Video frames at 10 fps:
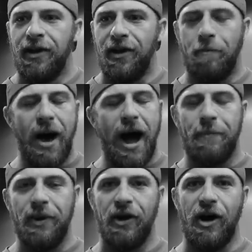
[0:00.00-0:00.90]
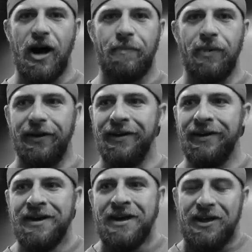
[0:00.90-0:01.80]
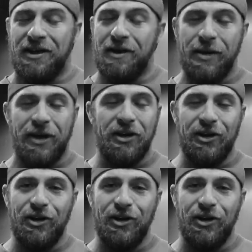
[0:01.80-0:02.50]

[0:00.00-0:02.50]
you know, popping it up, and I mean,